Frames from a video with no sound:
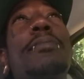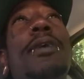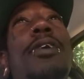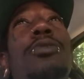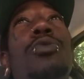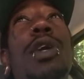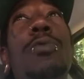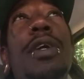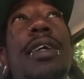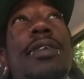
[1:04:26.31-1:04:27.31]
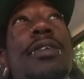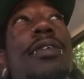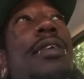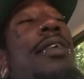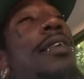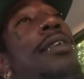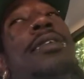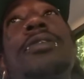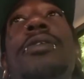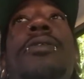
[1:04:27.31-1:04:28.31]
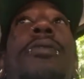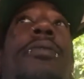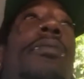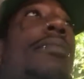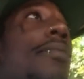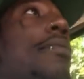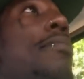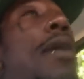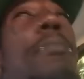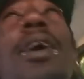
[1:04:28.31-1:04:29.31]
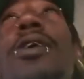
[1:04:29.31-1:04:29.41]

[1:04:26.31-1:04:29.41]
about three weeks so maybe I'll